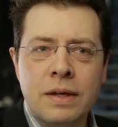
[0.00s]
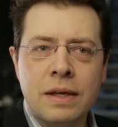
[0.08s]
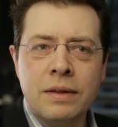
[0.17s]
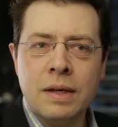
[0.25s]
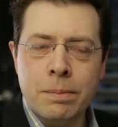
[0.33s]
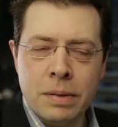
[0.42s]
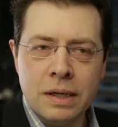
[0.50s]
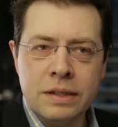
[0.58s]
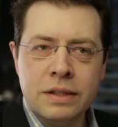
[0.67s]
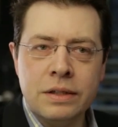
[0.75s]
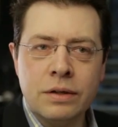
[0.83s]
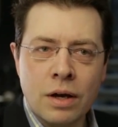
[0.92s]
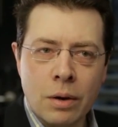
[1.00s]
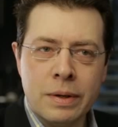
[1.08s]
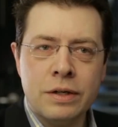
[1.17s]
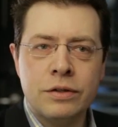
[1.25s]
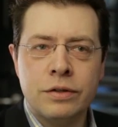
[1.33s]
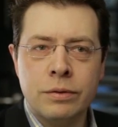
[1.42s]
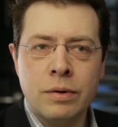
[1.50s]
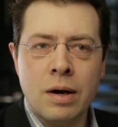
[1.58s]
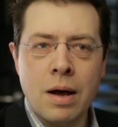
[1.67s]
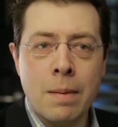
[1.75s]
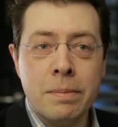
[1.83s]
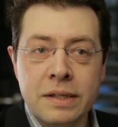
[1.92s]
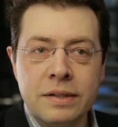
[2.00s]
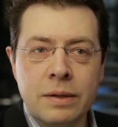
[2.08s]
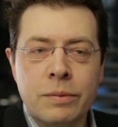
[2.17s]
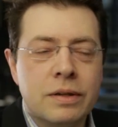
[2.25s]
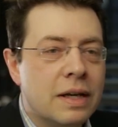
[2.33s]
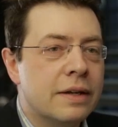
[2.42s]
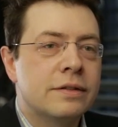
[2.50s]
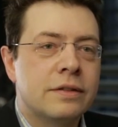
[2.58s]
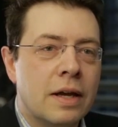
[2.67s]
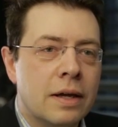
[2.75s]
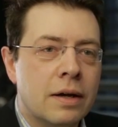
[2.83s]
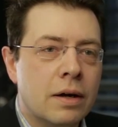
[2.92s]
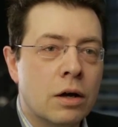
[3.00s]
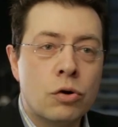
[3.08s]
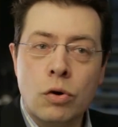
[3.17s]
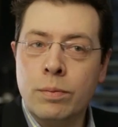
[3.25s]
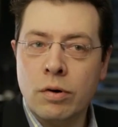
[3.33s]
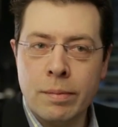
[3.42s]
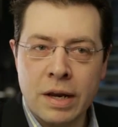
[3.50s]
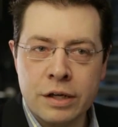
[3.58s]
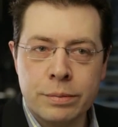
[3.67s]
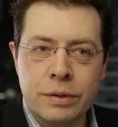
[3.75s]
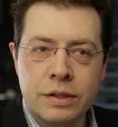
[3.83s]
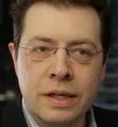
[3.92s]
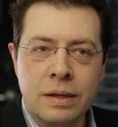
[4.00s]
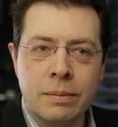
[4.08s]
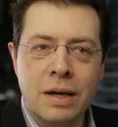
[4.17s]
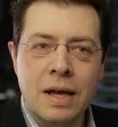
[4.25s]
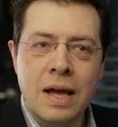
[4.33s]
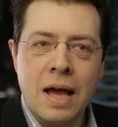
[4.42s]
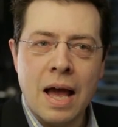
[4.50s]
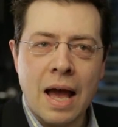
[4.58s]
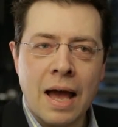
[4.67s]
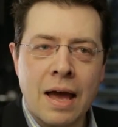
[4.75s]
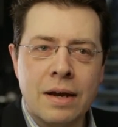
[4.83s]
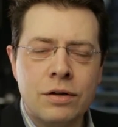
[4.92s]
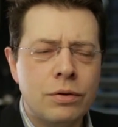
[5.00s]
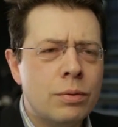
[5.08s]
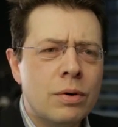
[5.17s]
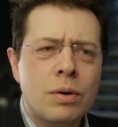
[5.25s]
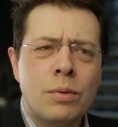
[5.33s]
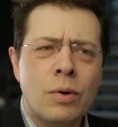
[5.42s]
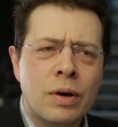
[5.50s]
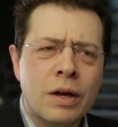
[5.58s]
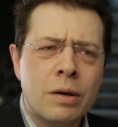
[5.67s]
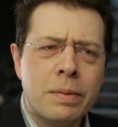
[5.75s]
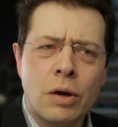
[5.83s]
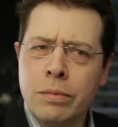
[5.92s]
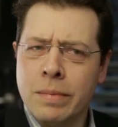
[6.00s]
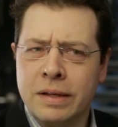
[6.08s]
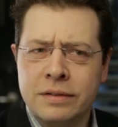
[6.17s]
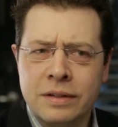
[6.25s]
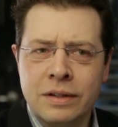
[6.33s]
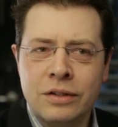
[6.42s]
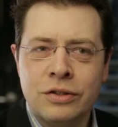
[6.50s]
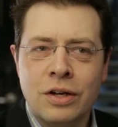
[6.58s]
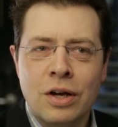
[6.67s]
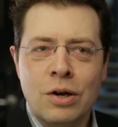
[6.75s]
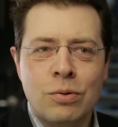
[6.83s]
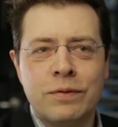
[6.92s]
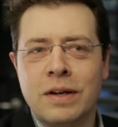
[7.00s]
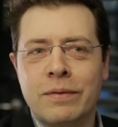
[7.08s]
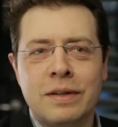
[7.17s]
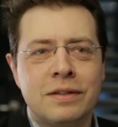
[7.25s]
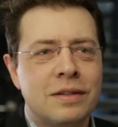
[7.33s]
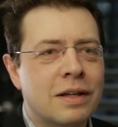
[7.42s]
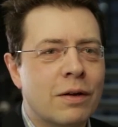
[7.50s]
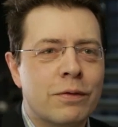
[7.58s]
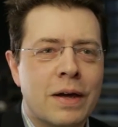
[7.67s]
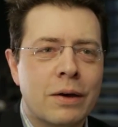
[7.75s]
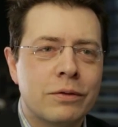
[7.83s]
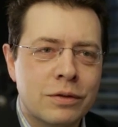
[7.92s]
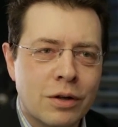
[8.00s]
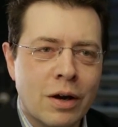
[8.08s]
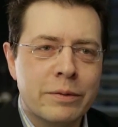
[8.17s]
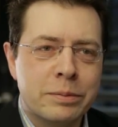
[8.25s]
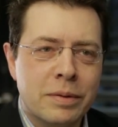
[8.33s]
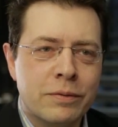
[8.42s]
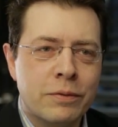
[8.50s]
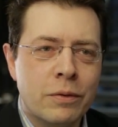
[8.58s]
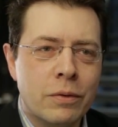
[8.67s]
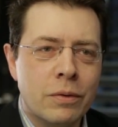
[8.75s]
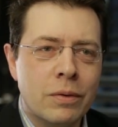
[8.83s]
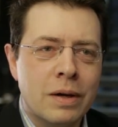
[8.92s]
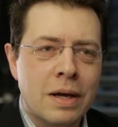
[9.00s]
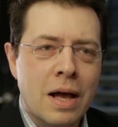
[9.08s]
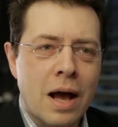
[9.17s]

the, the ability to go into a, a meeting with, let's say, a, a corporate management team, and who are, who are going to be on message, who have done this thing a thousand times before,